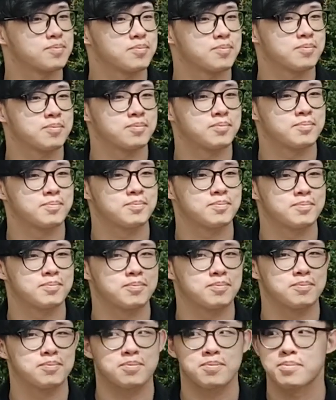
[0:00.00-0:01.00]

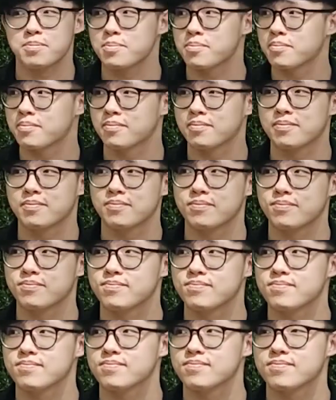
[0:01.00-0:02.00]

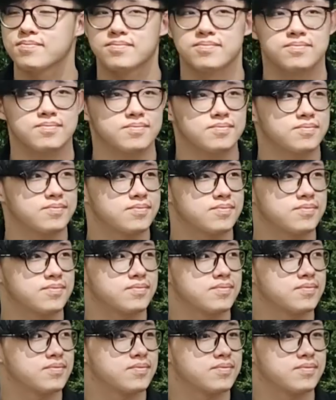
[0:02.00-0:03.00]

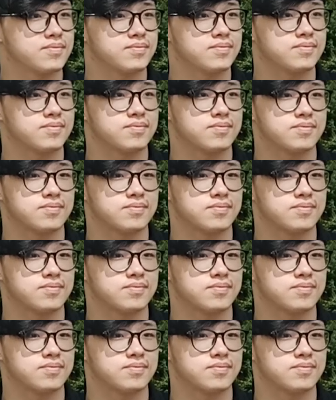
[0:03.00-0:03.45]
(silent)